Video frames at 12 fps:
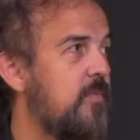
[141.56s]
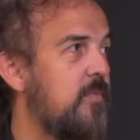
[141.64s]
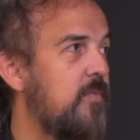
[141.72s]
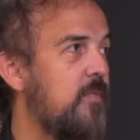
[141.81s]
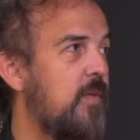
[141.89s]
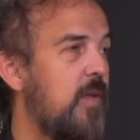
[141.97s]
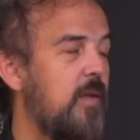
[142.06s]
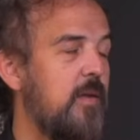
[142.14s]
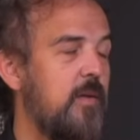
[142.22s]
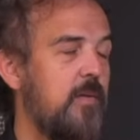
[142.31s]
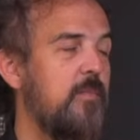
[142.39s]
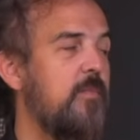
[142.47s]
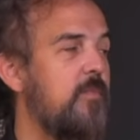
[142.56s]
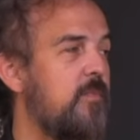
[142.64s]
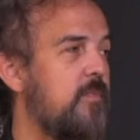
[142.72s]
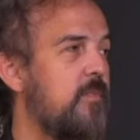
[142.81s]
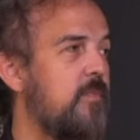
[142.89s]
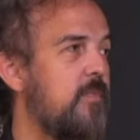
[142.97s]

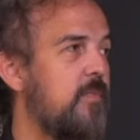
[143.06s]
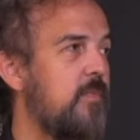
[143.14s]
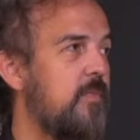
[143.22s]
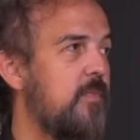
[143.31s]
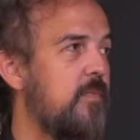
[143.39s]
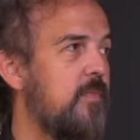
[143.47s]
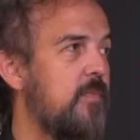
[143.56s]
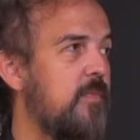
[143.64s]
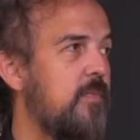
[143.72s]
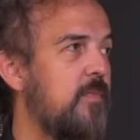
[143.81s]
[no speech]